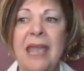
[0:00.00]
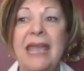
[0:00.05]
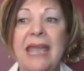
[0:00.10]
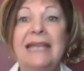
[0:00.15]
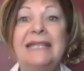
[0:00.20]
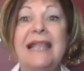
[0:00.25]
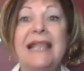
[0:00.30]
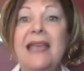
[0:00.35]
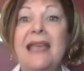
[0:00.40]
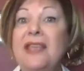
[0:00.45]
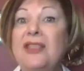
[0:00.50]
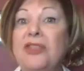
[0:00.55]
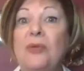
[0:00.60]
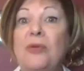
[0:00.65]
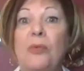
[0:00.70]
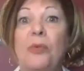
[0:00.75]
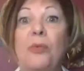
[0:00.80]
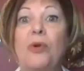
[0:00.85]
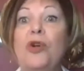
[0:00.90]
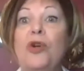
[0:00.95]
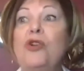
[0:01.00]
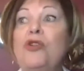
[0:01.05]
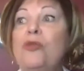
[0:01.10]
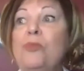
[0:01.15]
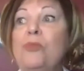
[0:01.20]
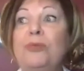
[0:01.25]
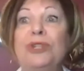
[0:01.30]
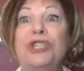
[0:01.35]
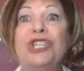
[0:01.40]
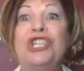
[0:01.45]
It's like the
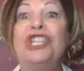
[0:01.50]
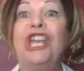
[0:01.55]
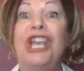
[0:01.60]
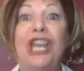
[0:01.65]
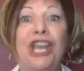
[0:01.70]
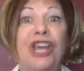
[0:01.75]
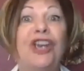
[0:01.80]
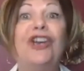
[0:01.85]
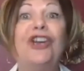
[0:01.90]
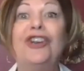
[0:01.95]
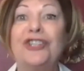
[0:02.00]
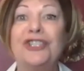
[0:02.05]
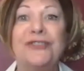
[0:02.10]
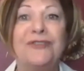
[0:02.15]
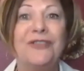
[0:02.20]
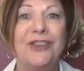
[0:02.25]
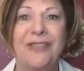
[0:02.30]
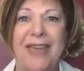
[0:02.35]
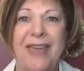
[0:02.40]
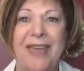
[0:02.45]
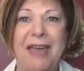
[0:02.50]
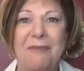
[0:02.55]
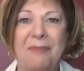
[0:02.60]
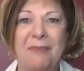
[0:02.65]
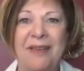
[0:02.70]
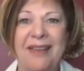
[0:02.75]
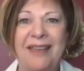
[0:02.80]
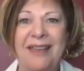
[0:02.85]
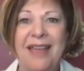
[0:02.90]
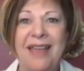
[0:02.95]
room cheers for
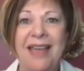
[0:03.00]
them.